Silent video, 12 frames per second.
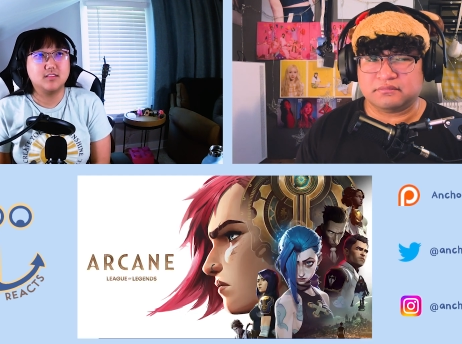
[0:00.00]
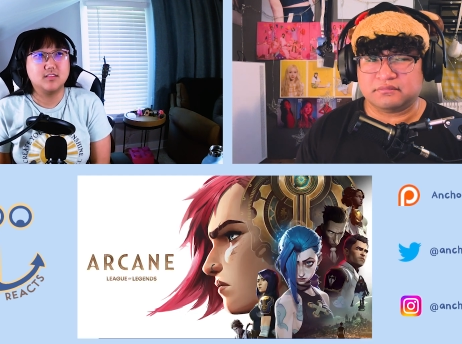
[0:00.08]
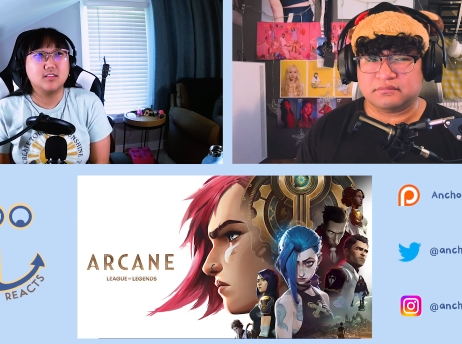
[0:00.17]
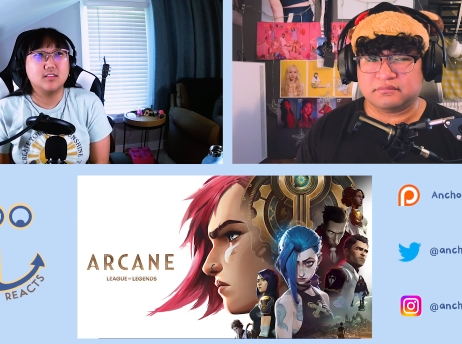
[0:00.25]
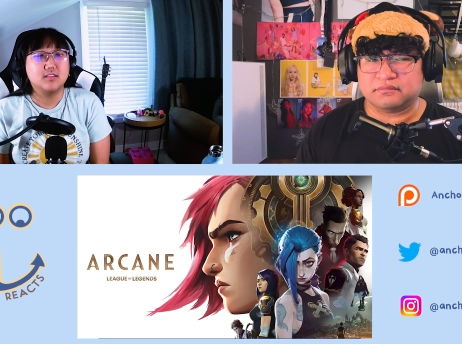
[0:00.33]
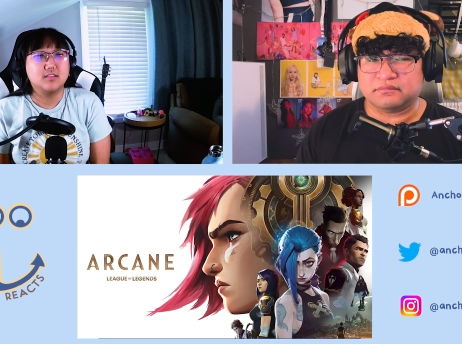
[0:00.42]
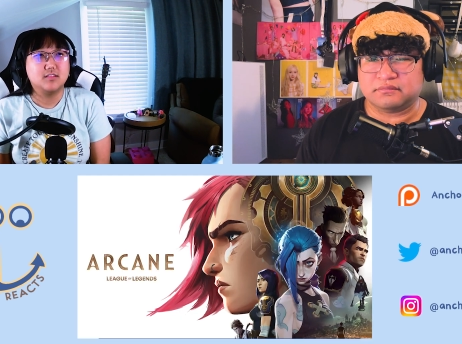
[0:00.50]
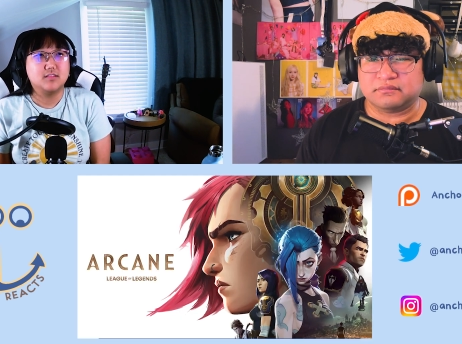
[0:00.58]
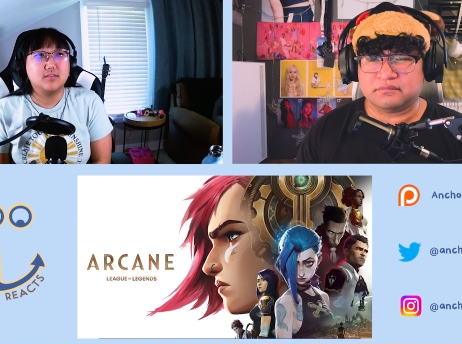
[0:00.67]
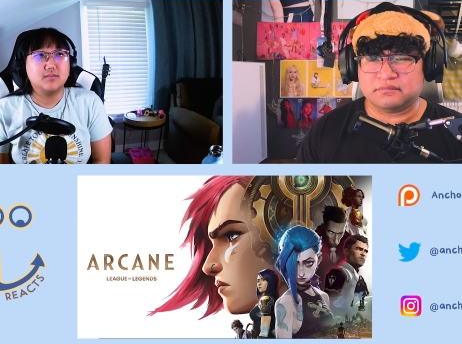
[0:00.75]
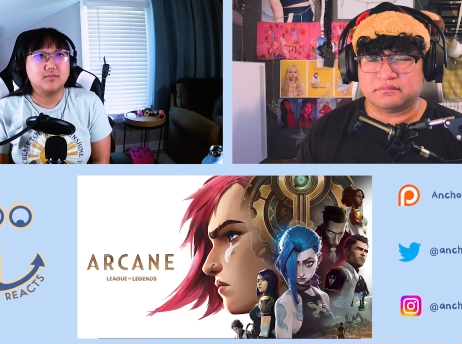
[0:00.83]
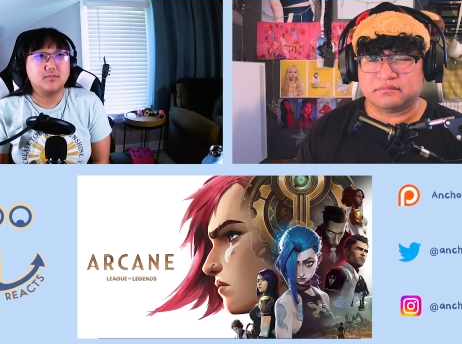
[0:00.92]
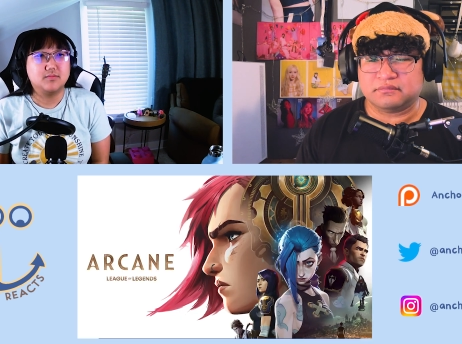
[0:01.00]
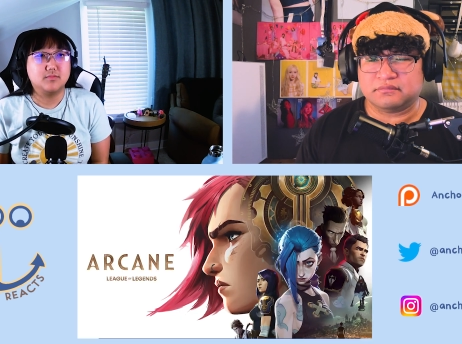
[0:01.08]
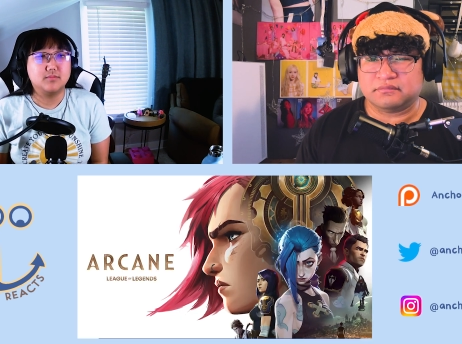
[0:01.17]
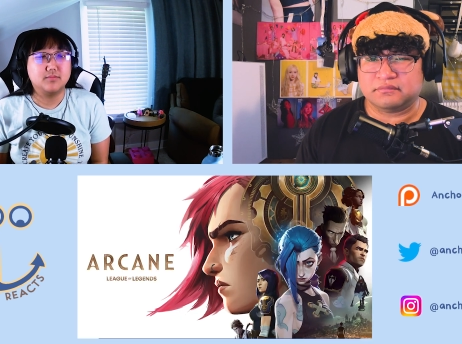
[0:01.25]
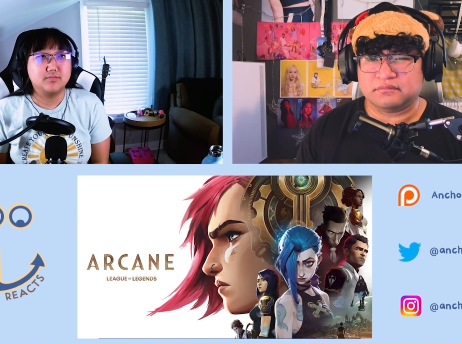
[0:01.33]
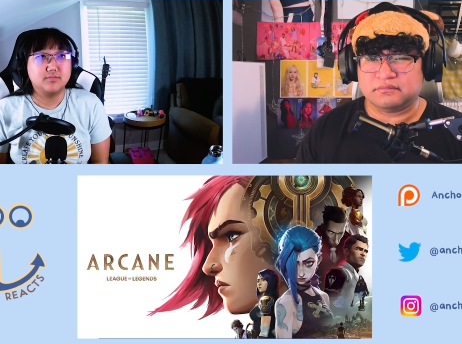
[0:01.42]

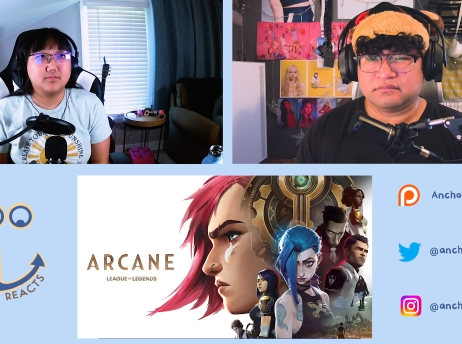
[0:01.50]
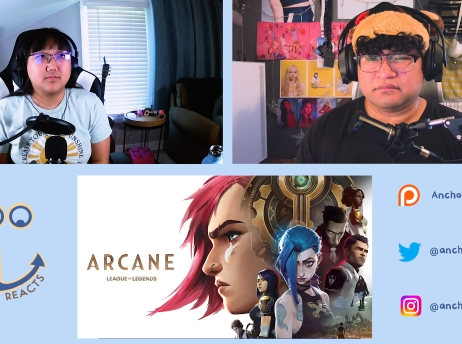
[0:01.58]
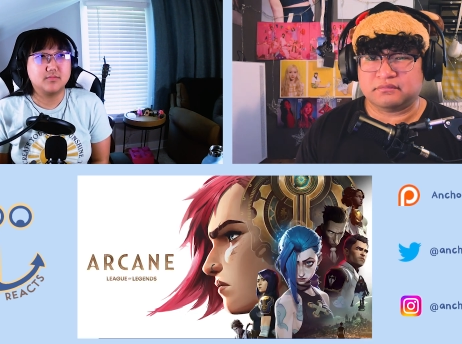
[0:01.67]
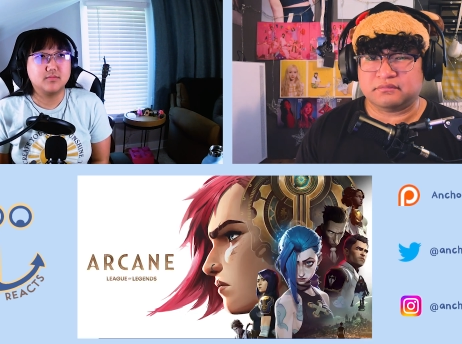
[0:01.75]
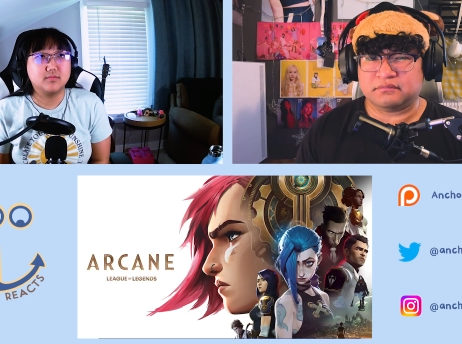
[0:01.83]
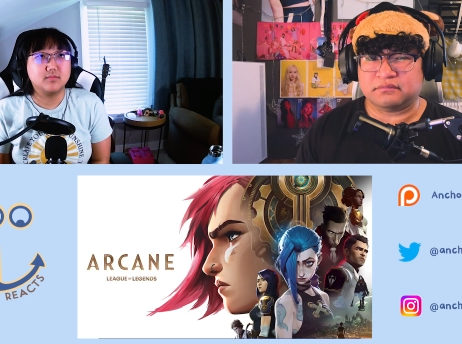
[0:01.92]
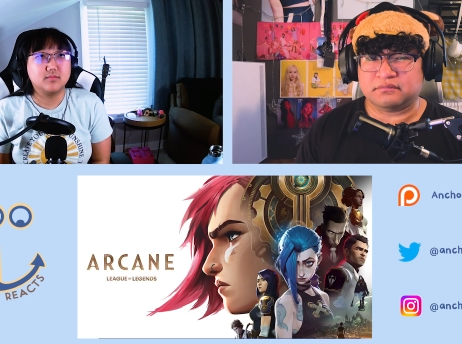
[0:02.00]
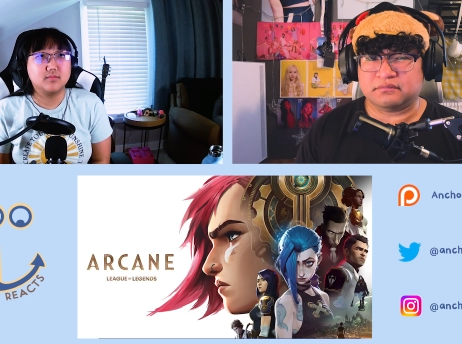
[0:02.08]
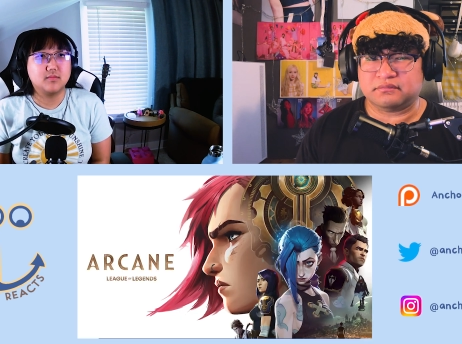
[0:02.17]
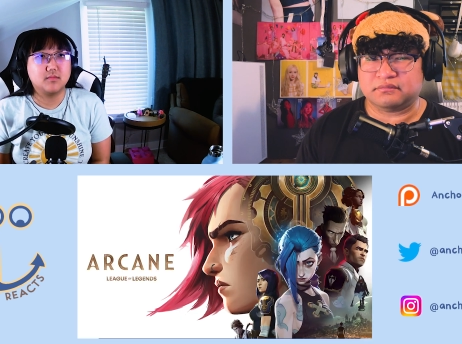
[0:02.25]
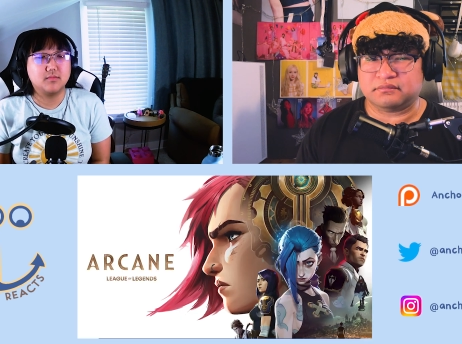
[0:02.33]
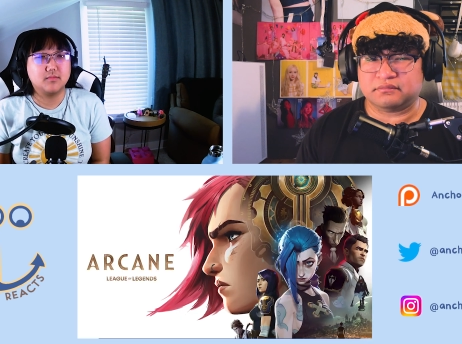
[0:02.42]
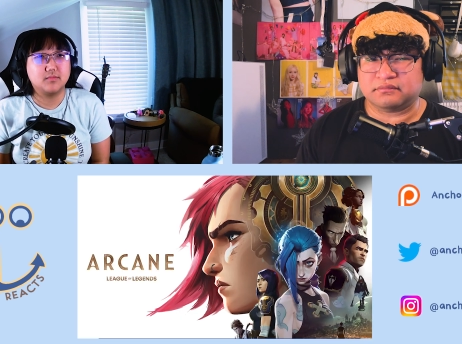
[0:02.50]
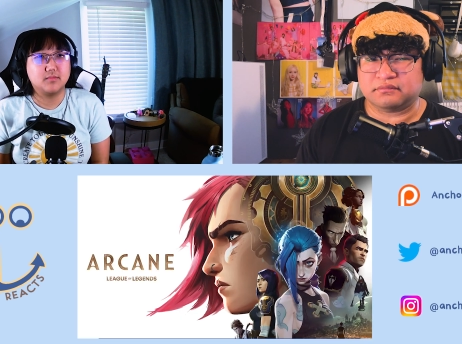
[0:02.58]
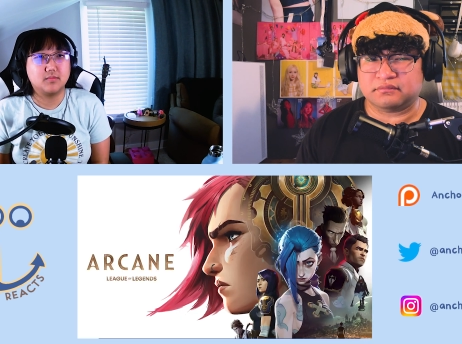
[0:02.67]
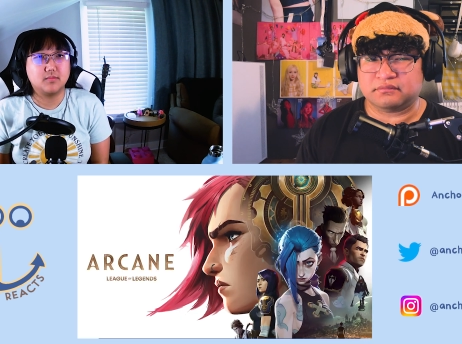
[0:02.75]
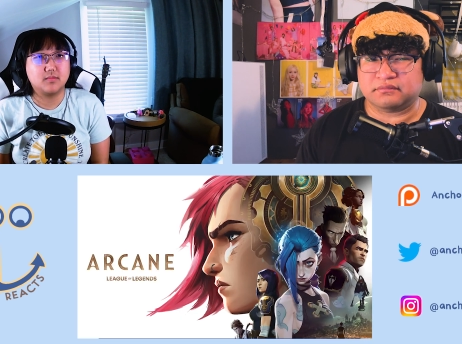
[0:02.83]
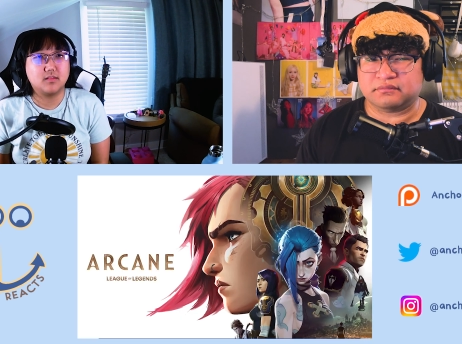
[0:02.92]

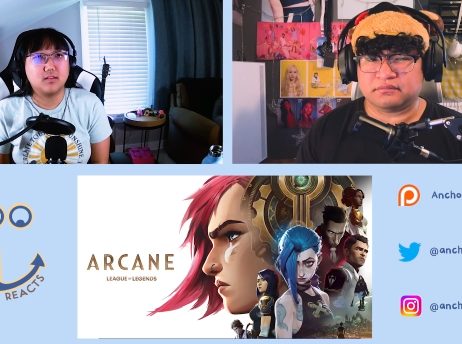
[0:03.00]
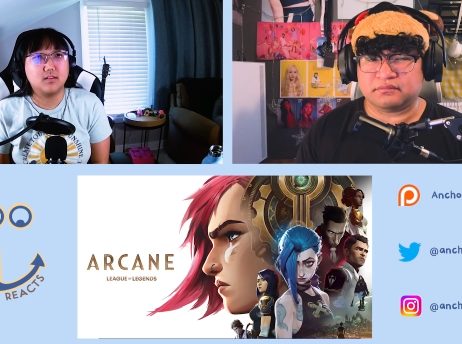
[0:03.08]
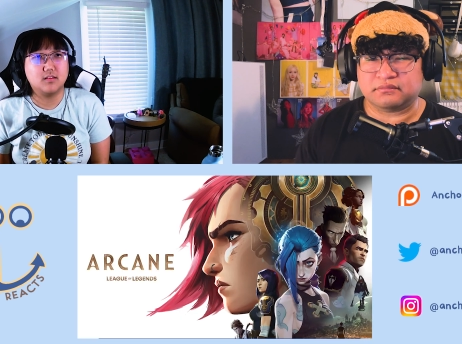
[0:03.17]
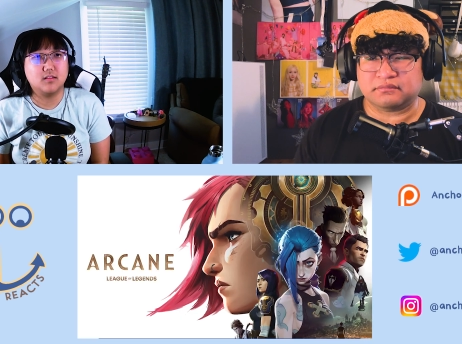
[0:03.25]
No one is speaking in this clip.